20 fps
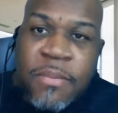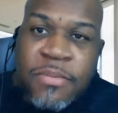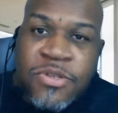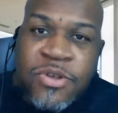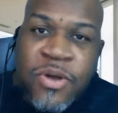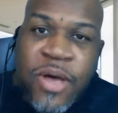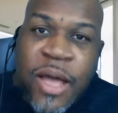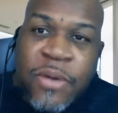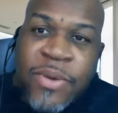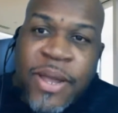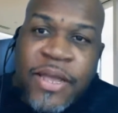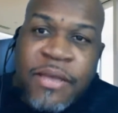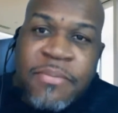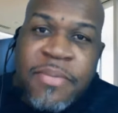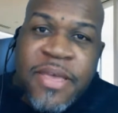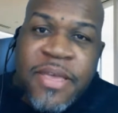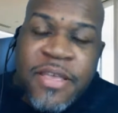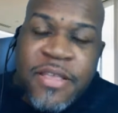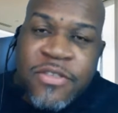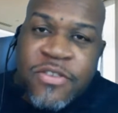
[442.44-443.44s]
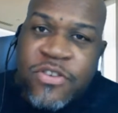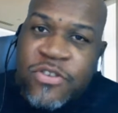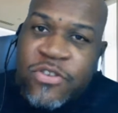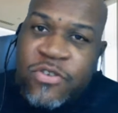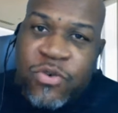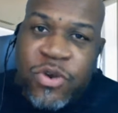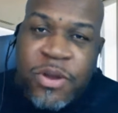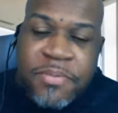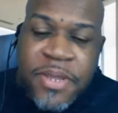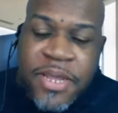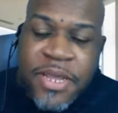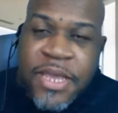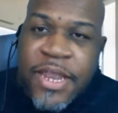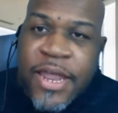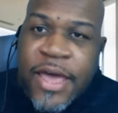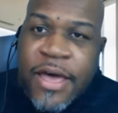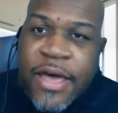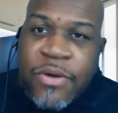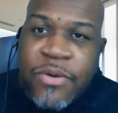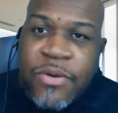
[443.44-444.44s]
So I recommend just scripting
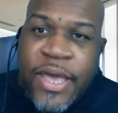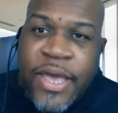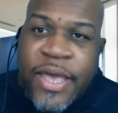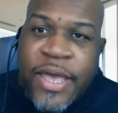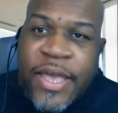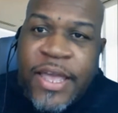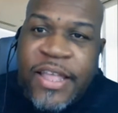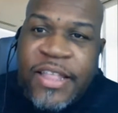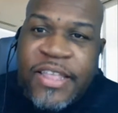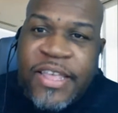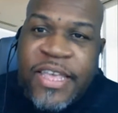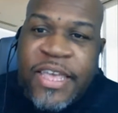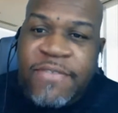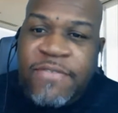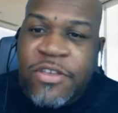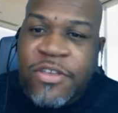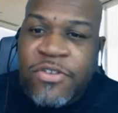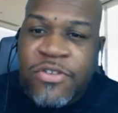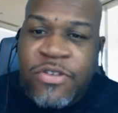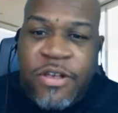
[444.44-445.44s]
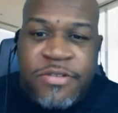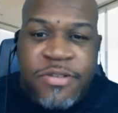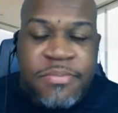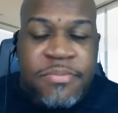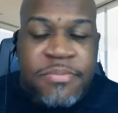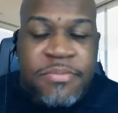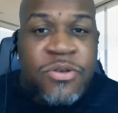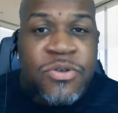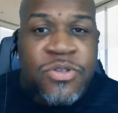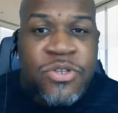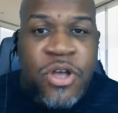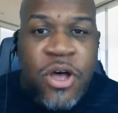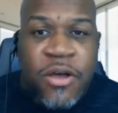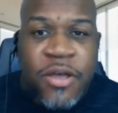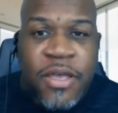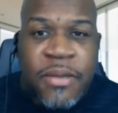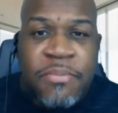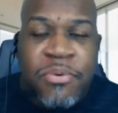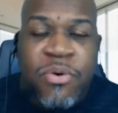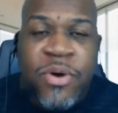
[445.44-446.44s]
it out and giving yourself some loose
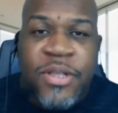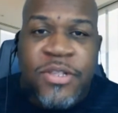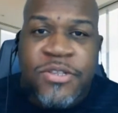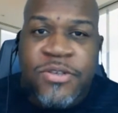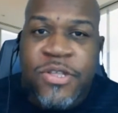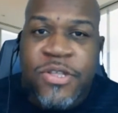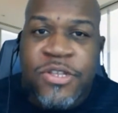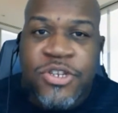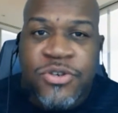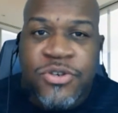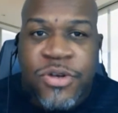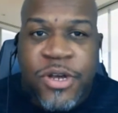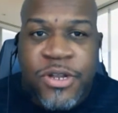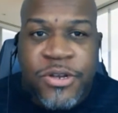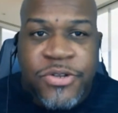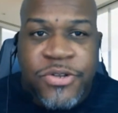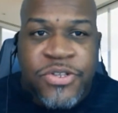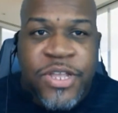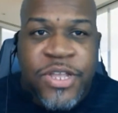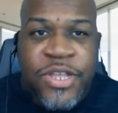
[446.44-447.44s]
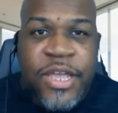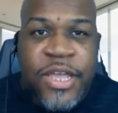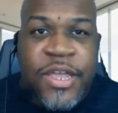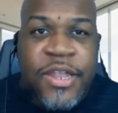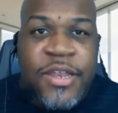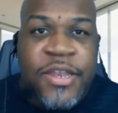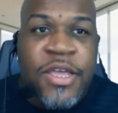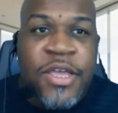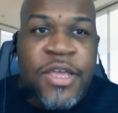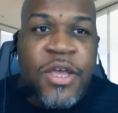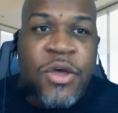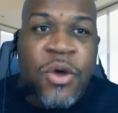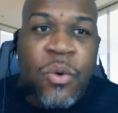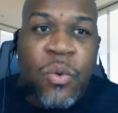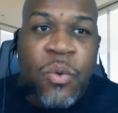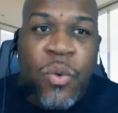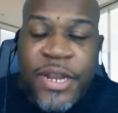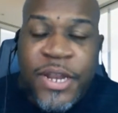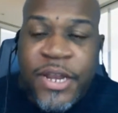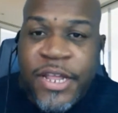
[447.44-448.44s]
talking points so that you understand
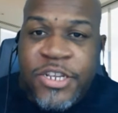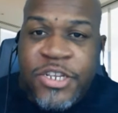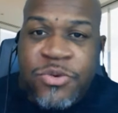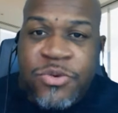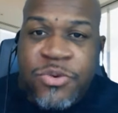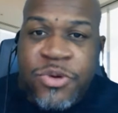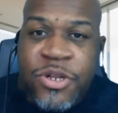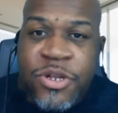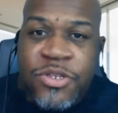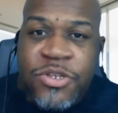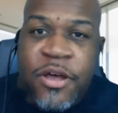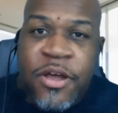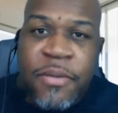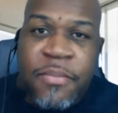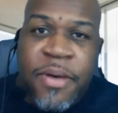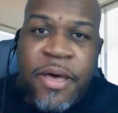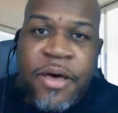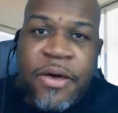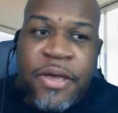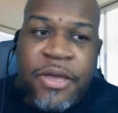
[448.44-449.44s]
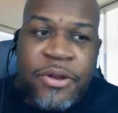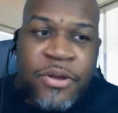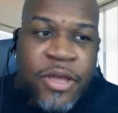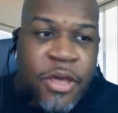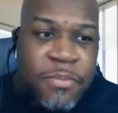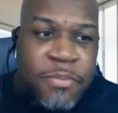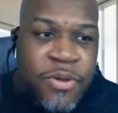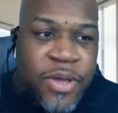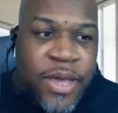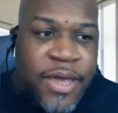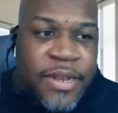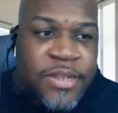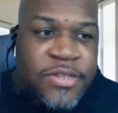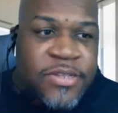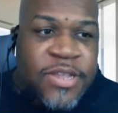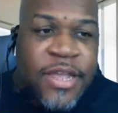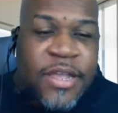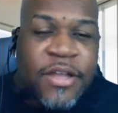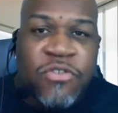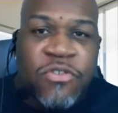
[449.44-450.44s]
what it is you want to talk about. It'll help you kind of
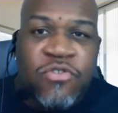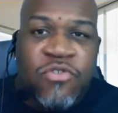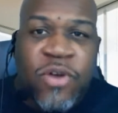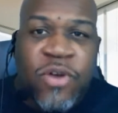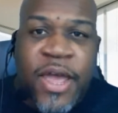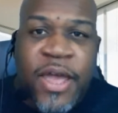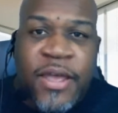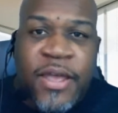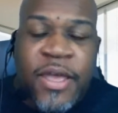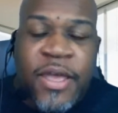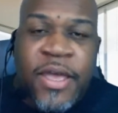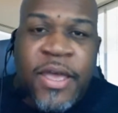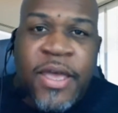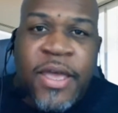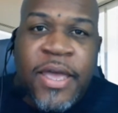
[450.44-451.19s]
stay on track.